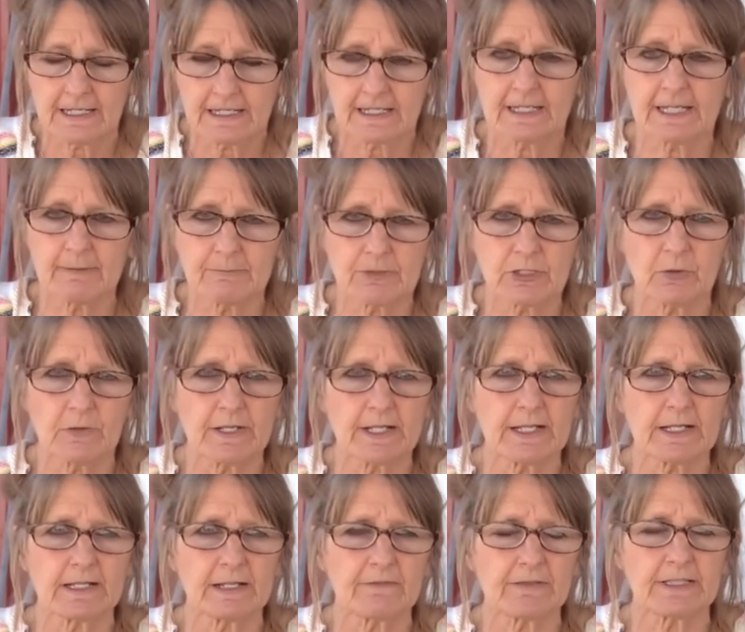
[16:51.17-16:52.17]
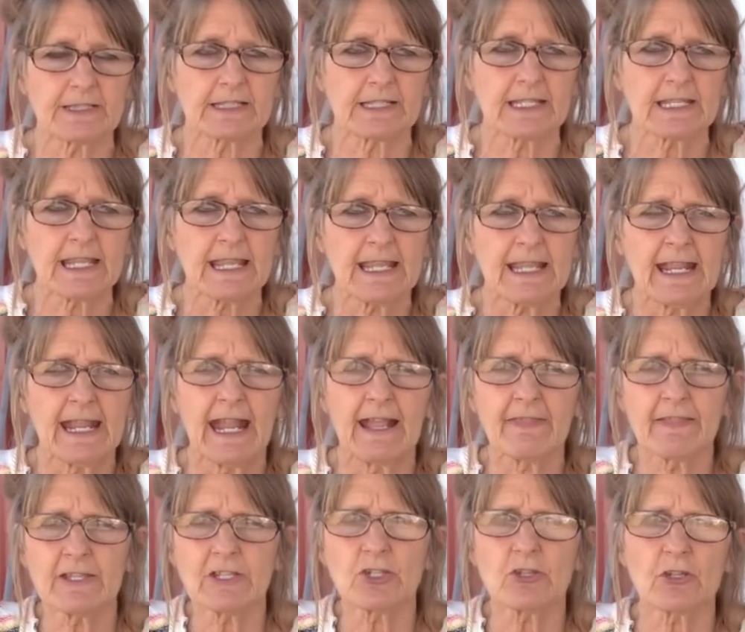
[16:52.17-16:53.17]
keep doing it and everything.
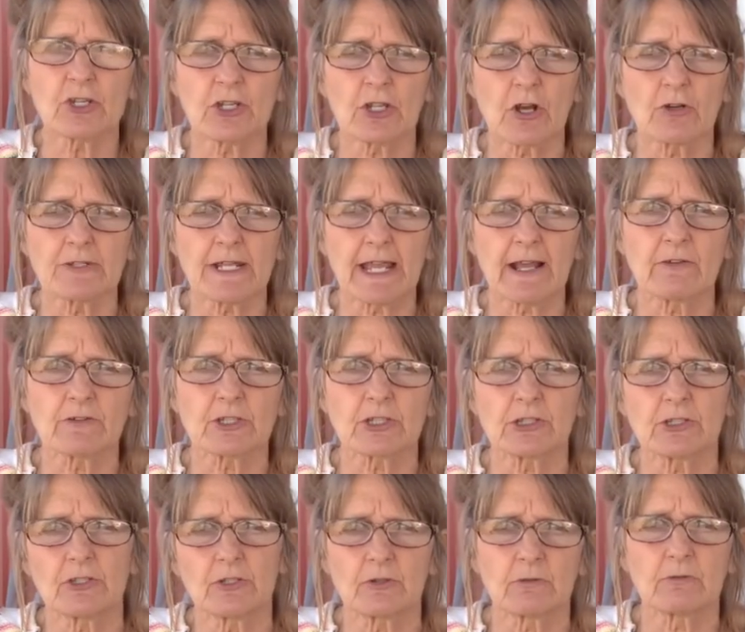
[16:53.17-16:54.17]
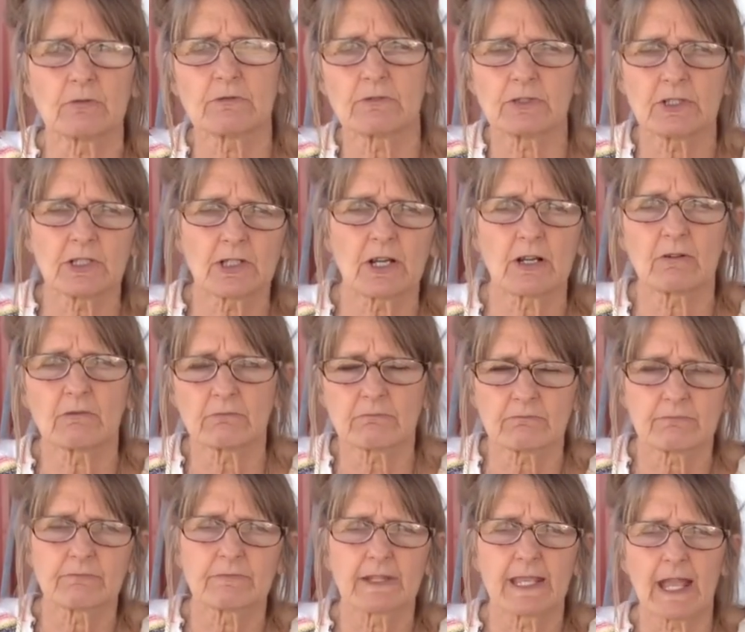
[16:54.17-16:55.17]
And then you can go down to, you know,
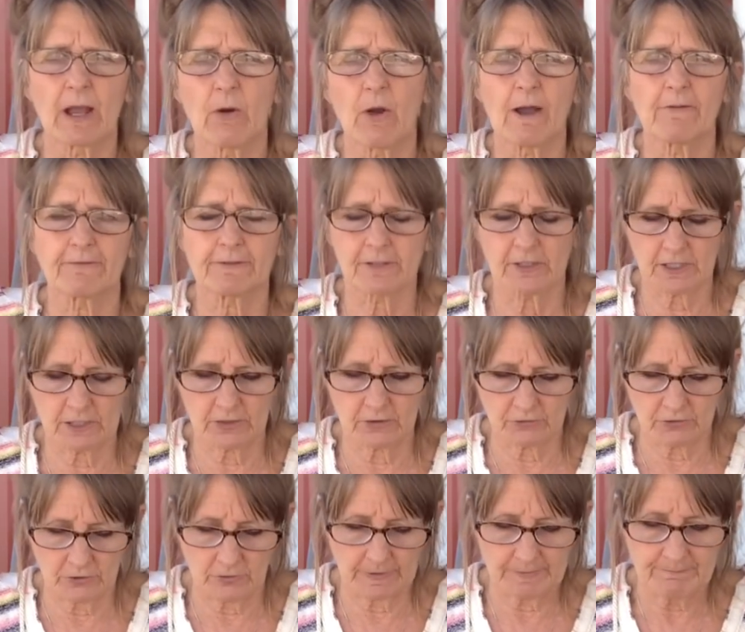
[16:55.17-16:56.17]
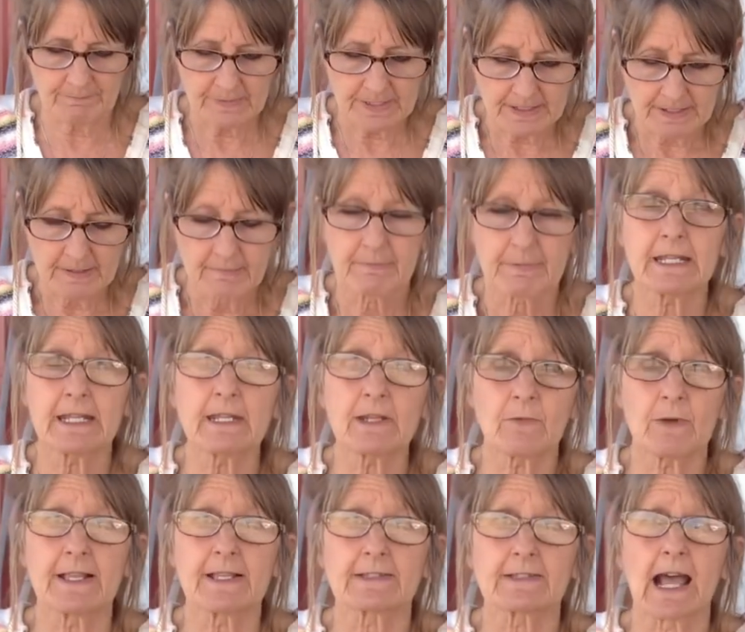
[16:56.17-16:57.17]
how often that you do it. But
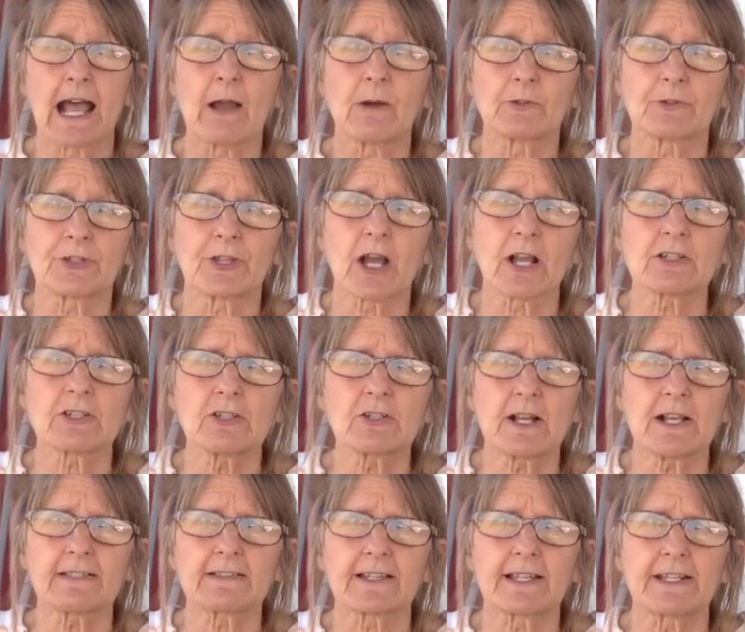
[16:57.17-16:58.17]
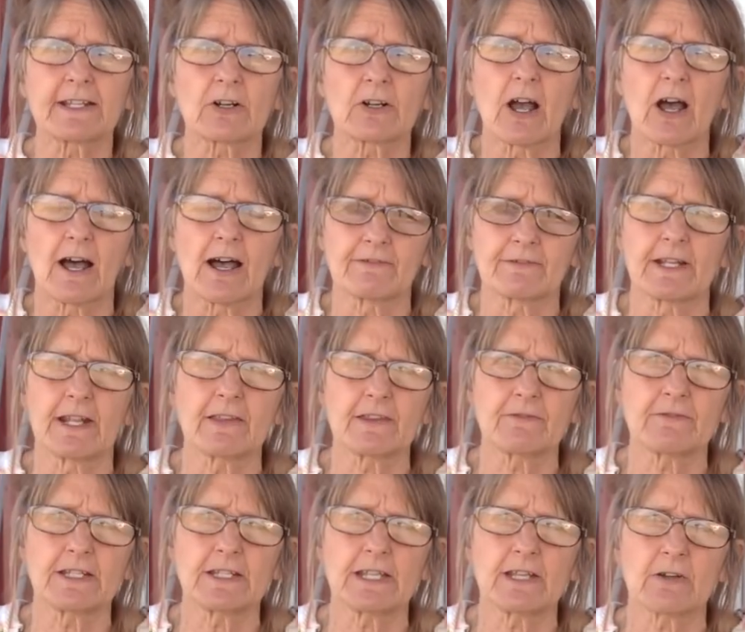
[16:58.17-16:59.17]
anyways, I will talk to you guys later. I'll have
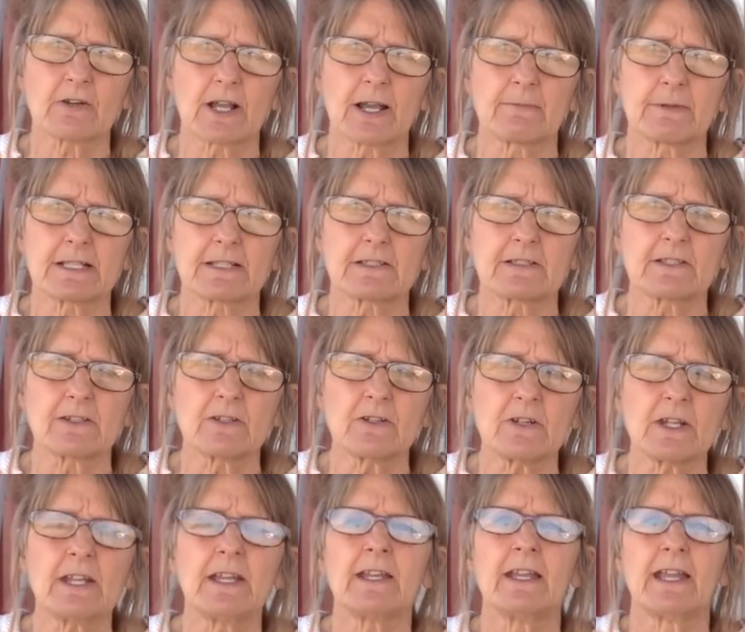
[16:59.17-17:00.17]
another video coming soon.